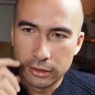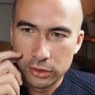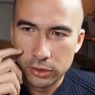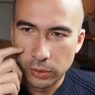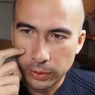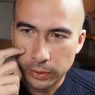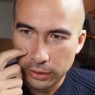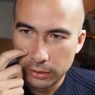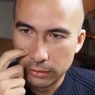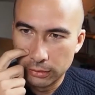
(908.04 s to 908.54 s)
so
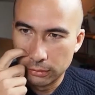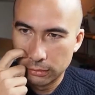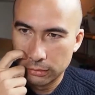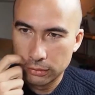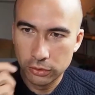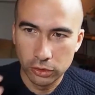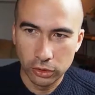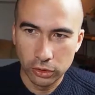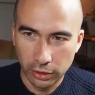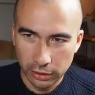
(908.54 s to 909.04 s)
I can
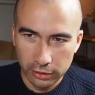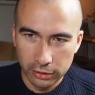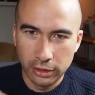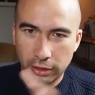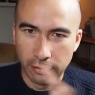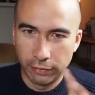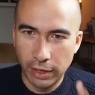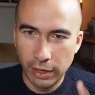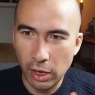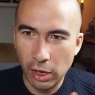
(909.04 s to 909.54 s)
kind
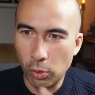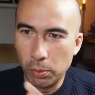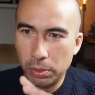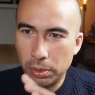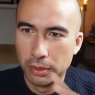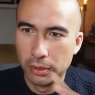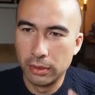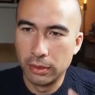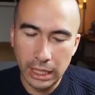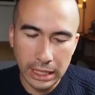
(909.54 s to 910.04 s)
of help
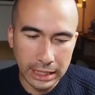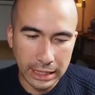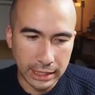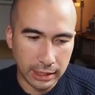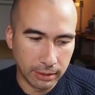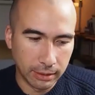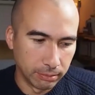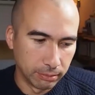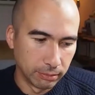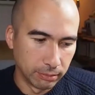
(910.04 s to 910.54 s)

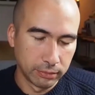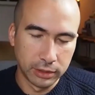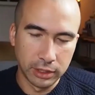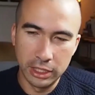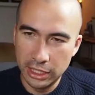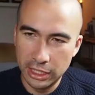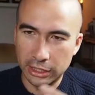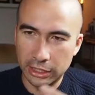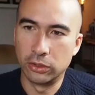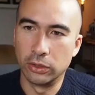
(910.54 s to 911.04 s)

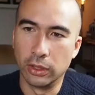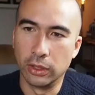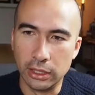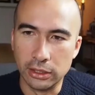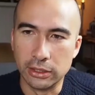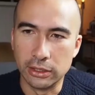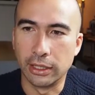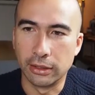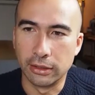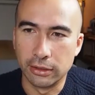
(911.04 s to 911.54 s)

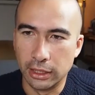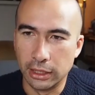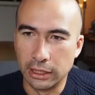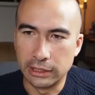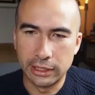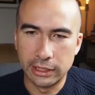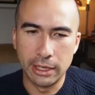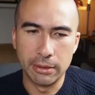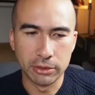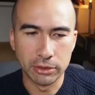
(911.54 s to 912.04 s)
contextualize that
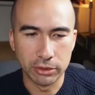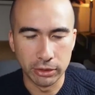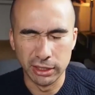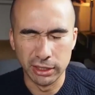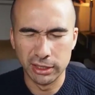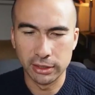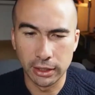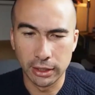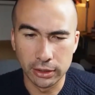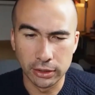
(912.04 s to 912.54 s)
chemistry
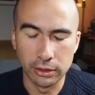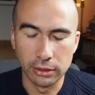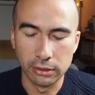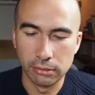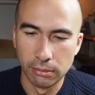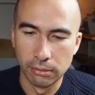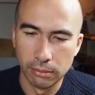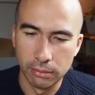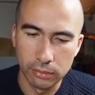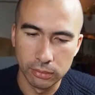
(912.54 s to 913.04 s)
discussion.
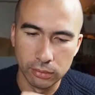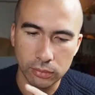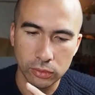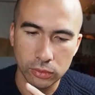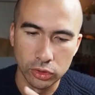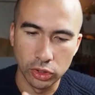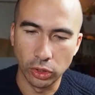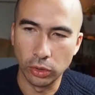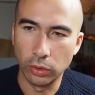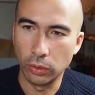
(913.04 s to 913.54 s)

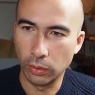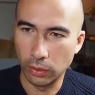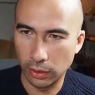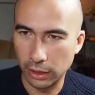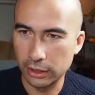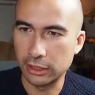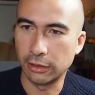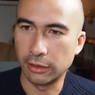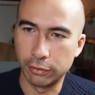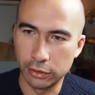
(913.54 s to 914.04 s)
So
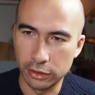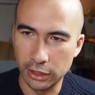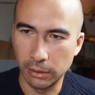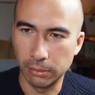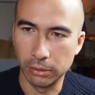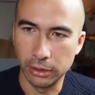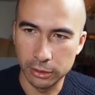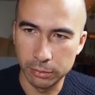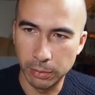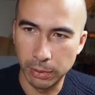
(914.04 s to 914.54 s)
let's say, for
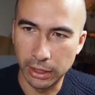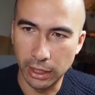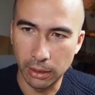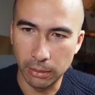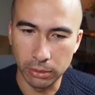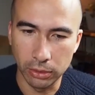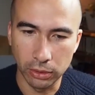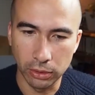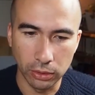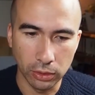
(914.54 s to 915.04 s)
example, let's pick
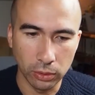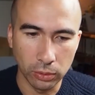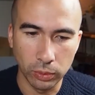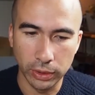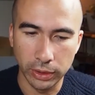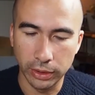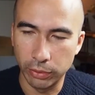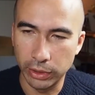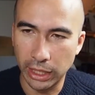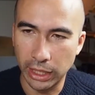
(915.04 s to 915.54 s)
up on one
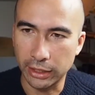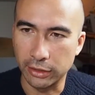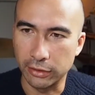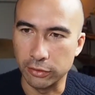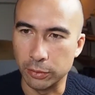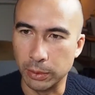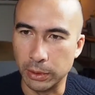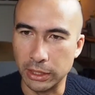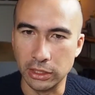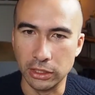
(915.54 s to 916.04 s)
of the reactive
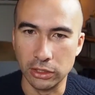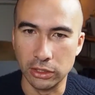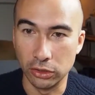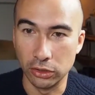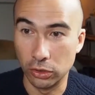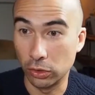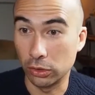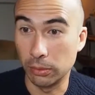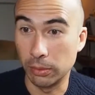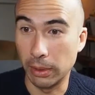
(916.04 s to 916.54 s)
species. You
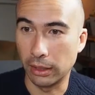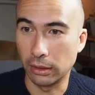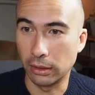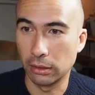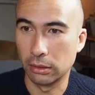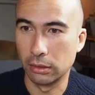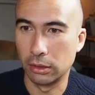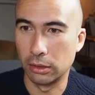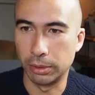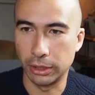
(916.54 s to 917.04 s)
talked about
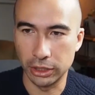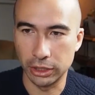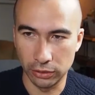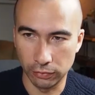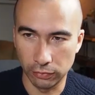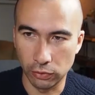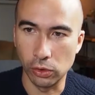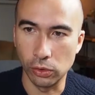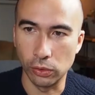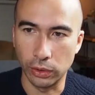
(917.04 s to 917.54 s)
compression
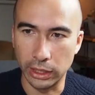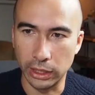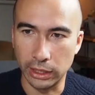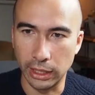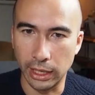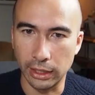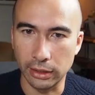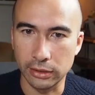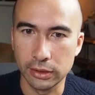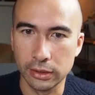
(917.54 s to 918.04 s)
of chlorine
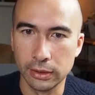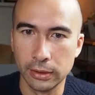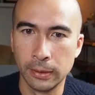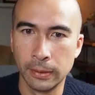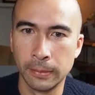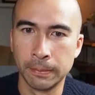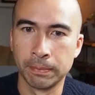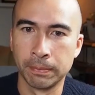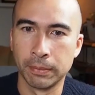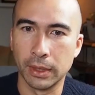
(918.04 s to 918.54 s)
gas,
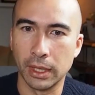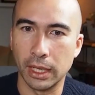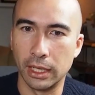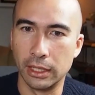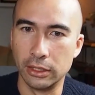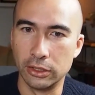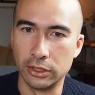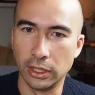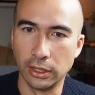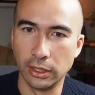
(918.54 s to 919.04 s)
and
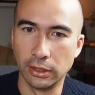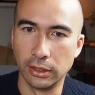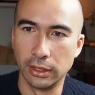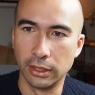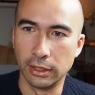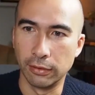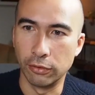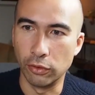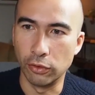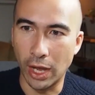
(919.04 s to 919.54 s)
you said that
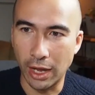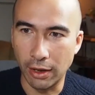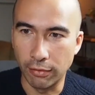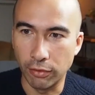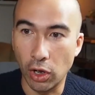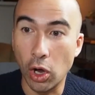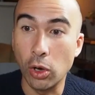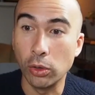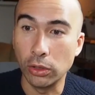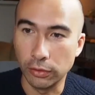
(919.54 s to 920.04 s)
if you have
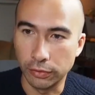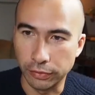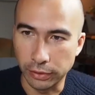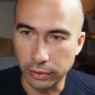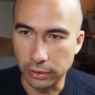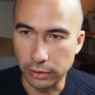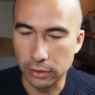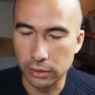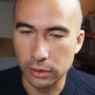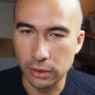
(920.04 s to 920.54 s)

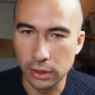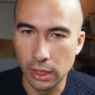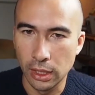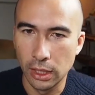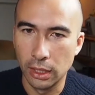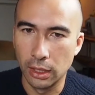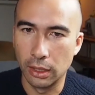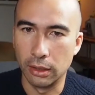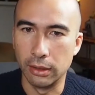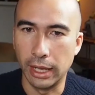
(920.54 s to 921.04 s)
olefins,
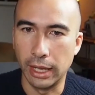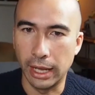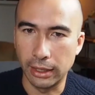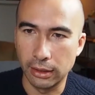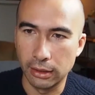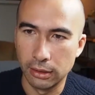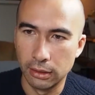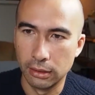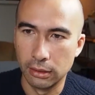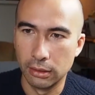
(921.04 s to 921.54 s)
that
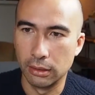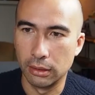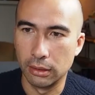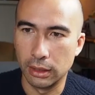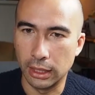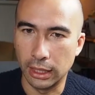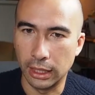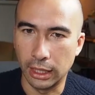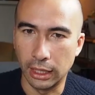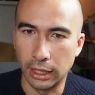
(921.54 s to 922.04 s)

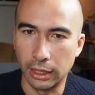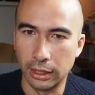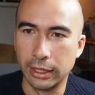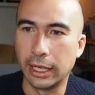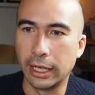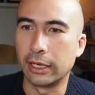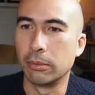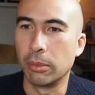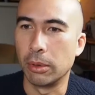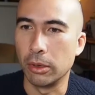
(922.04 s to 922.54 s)

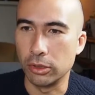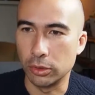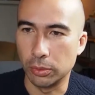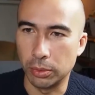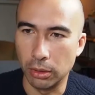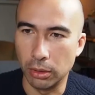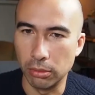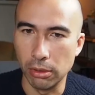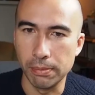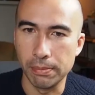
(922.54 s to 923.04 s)
that can pose a
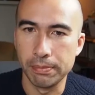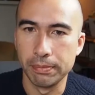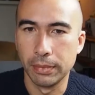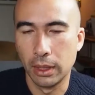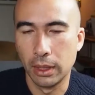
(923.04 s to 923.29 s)
problem.